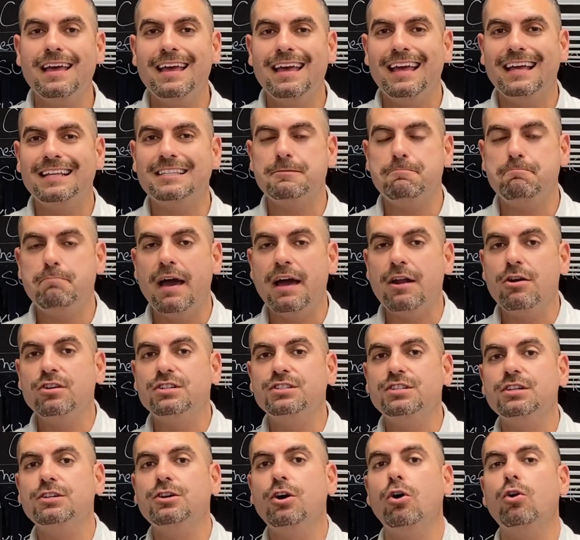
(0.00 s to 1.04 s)
It's better
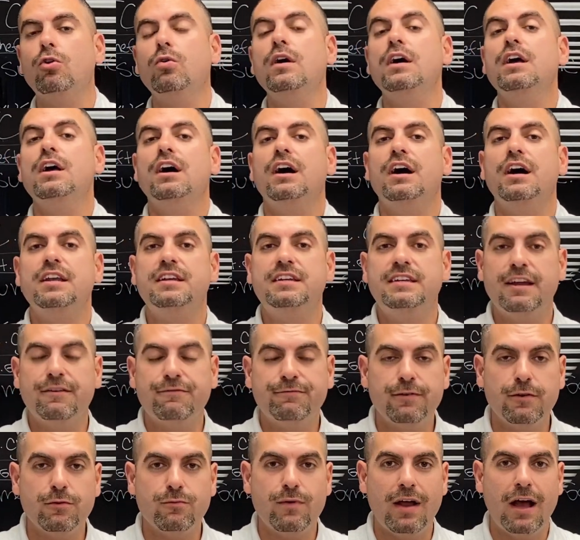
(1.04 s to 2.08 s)
to go a
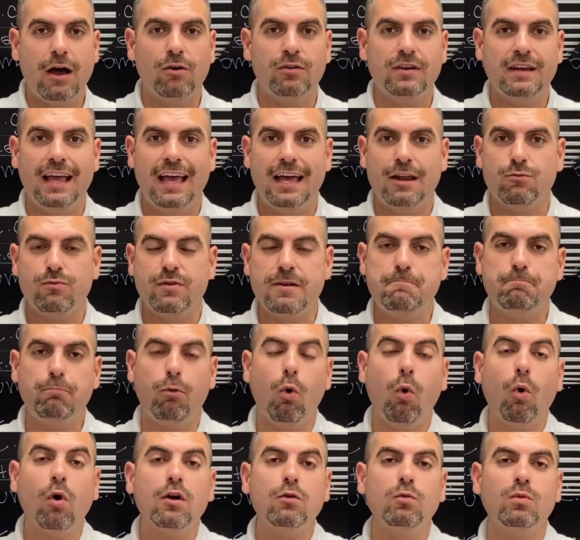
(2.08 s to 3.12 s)
different route and
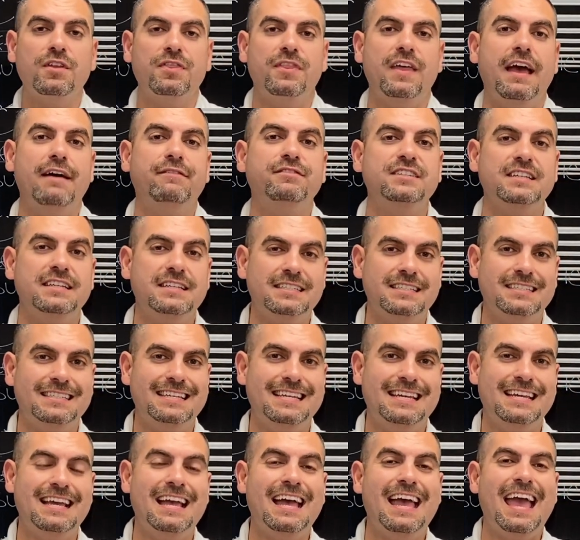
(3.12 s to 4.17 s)
report with
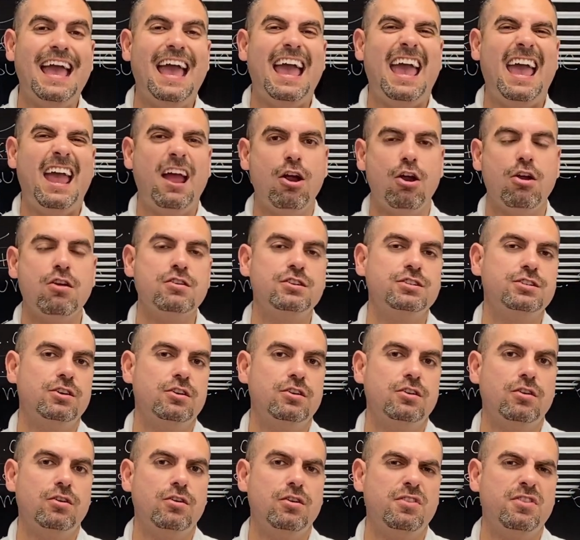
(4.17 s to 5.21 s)
FTC errors
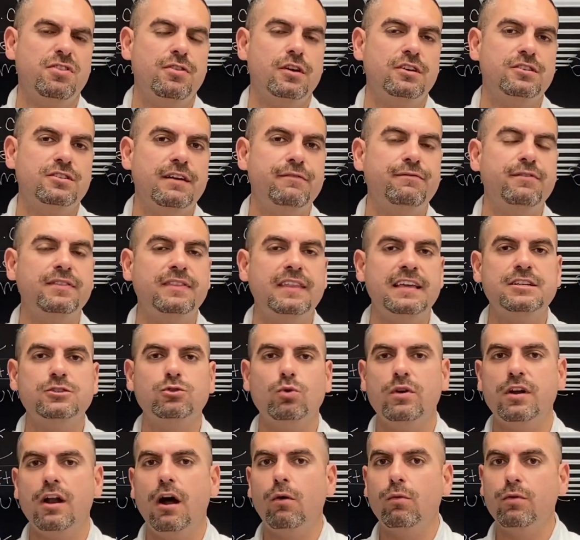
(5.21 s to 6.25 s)
or different things
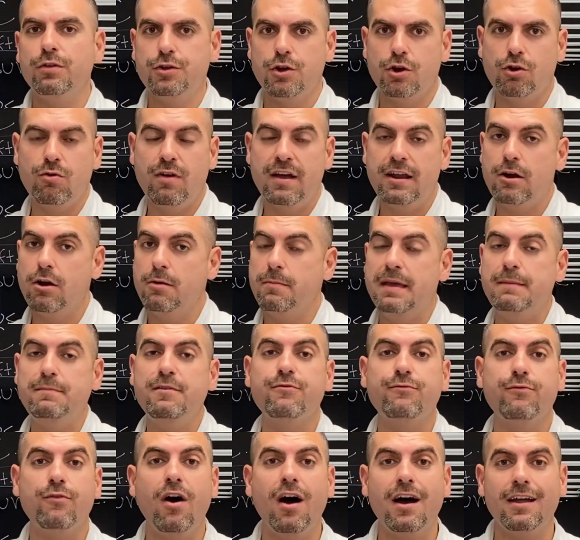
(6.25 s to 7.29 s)
going on with your credit, or maybe
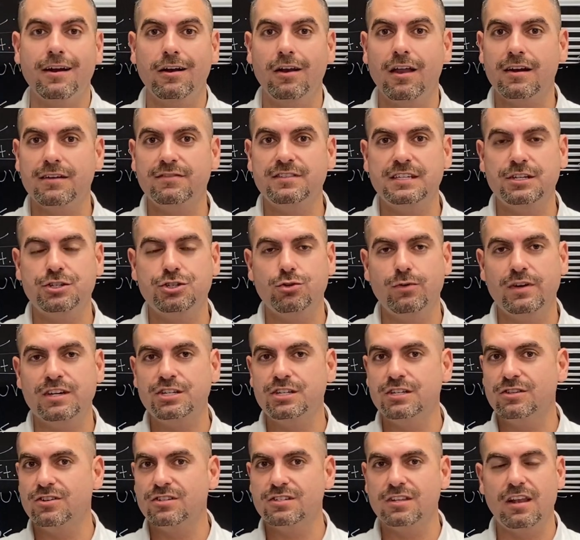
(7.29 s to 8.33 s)
fraud. In a lot of
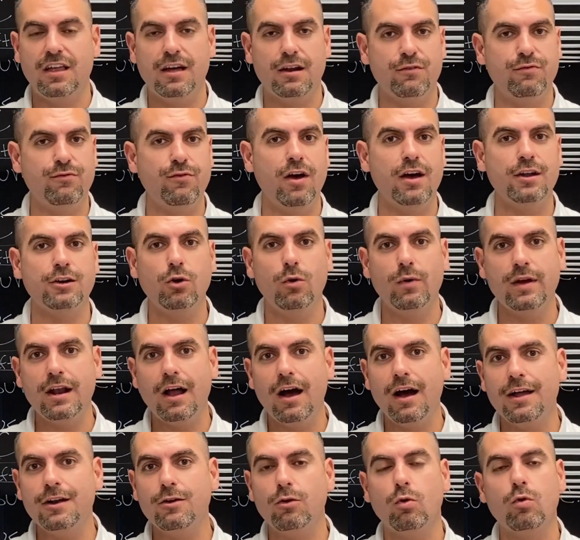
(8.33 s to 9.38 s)
situations, there's a lot of fraud going
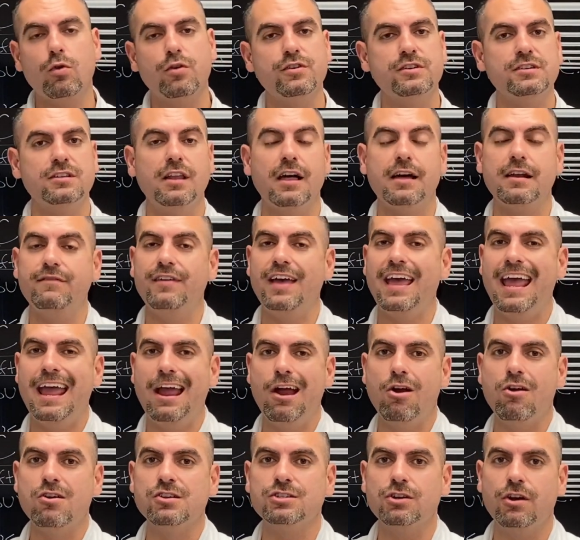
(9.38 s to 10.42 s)
on, or there's a lot of
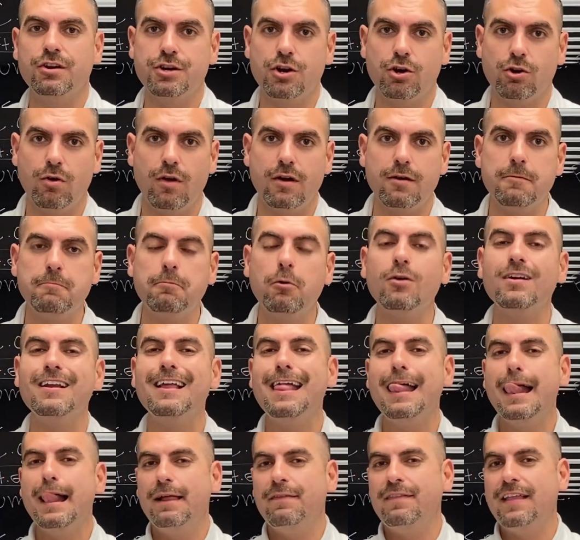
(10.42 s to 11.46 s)
errors on your credit report.
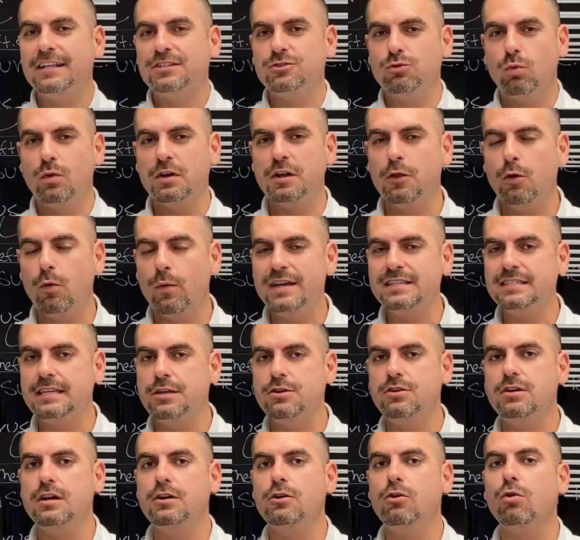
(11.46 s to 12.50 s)
And that's one of the ways that
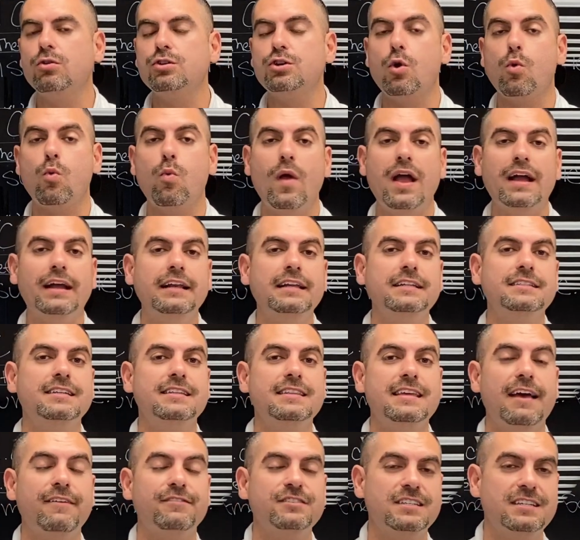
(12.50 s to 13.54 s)
you can go directly to
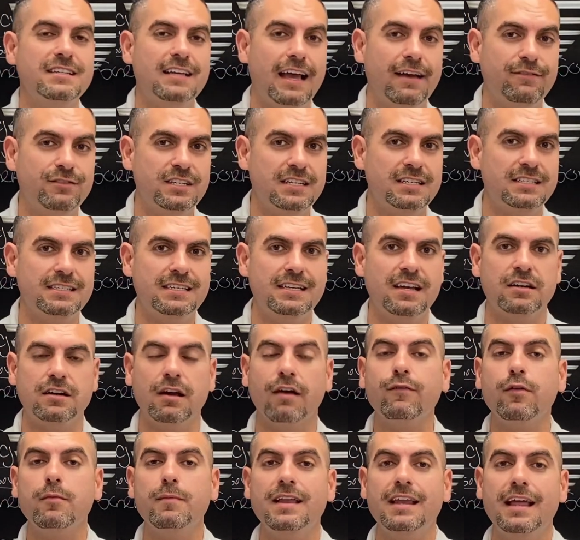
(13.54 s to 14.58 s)
the FTC, a
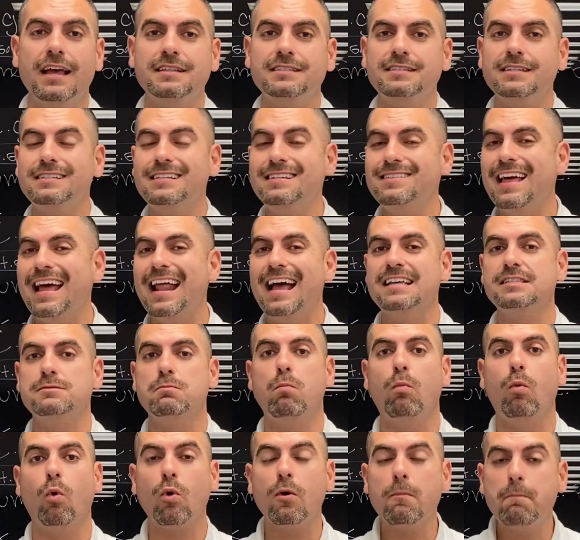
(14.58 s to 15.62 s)
government entity that has
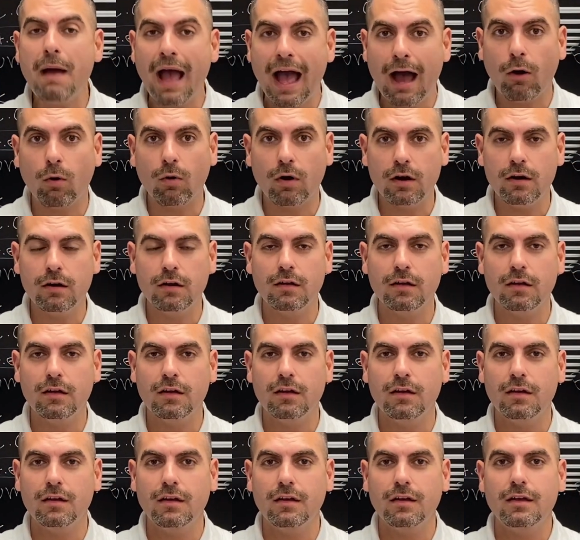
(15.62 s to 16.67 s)
more power,
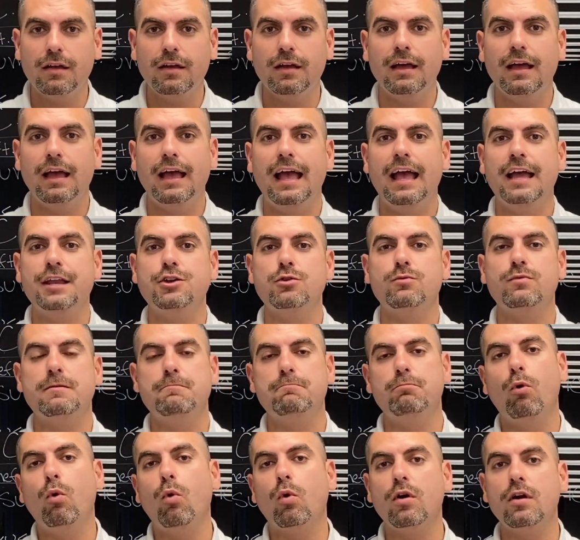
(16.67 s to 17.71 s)
and you
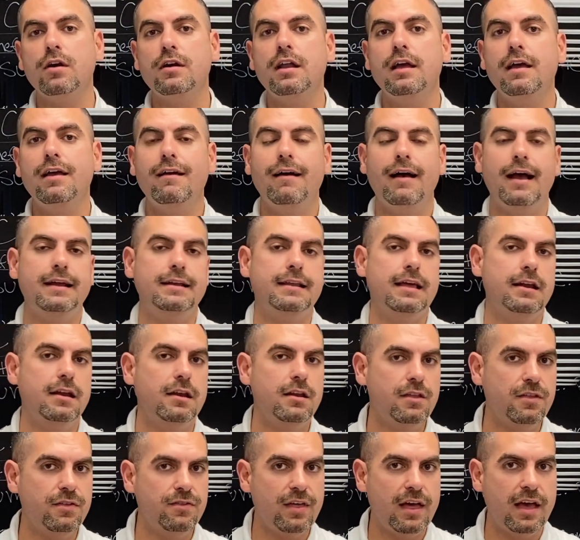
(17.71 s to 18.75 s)
report
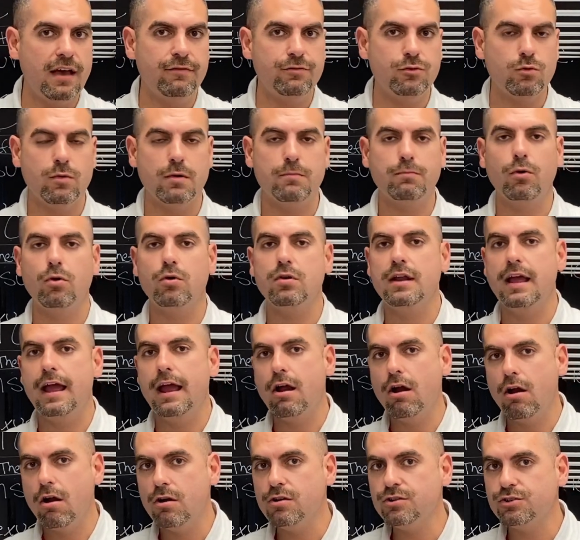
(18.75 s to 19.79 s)
identity theft, you report
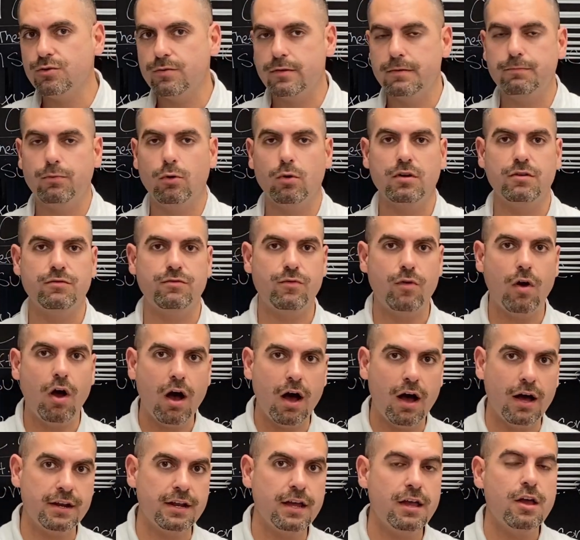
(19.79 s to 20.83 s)
errors, you report
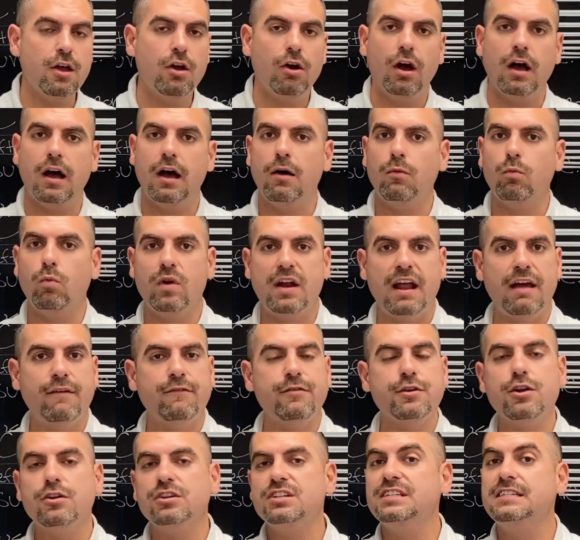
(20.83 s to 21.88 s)
fraud, whatever
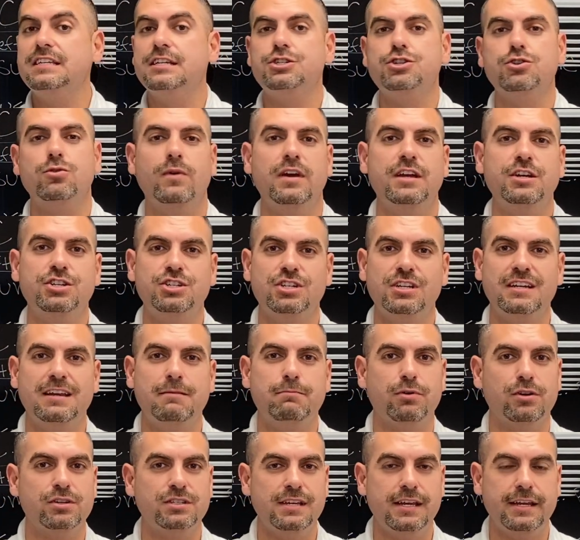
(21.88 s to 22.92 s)
your situation in
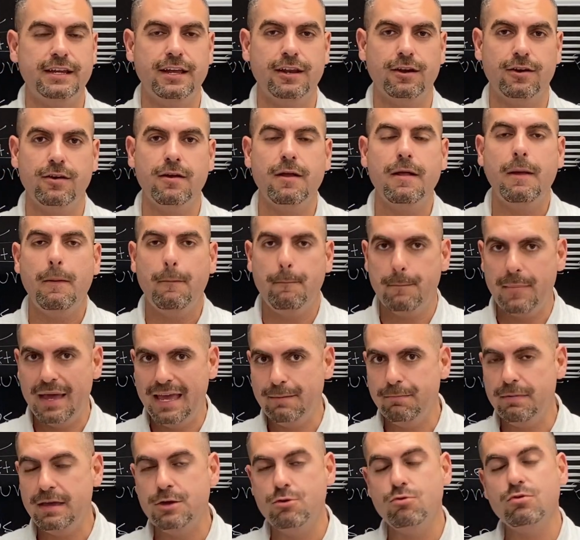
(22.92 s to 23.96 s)
particular may
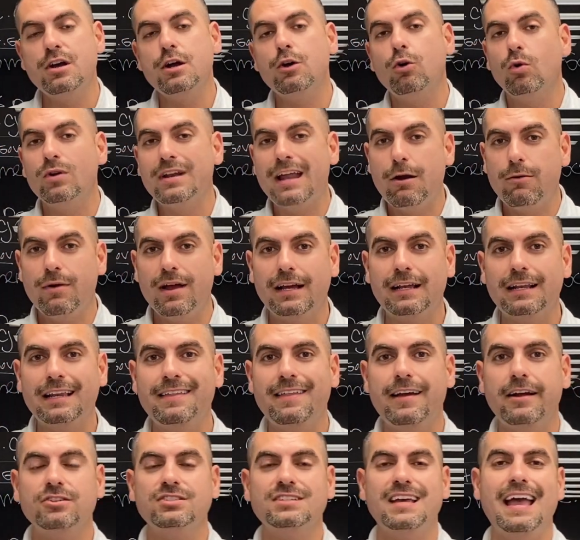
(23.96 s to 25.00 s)
be, you can go directly
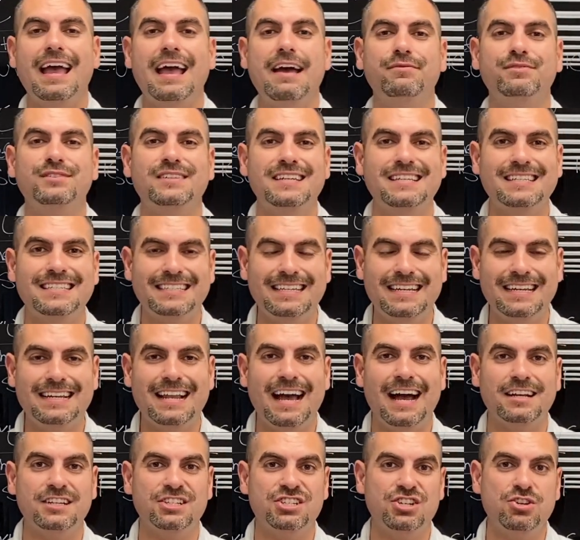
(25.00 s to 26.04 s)
there to
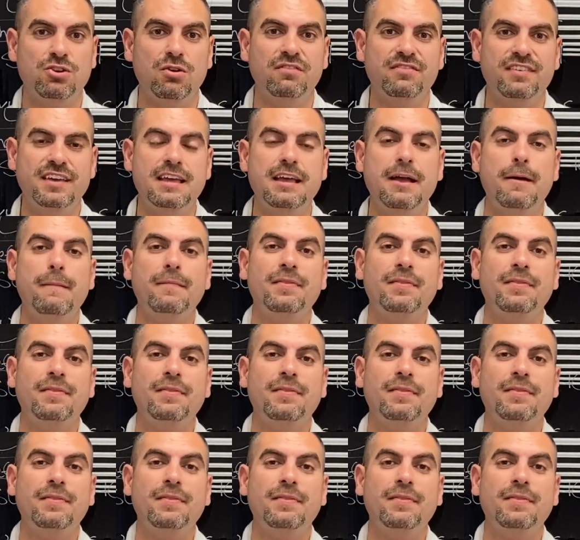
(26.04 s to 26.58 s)
ftc.gov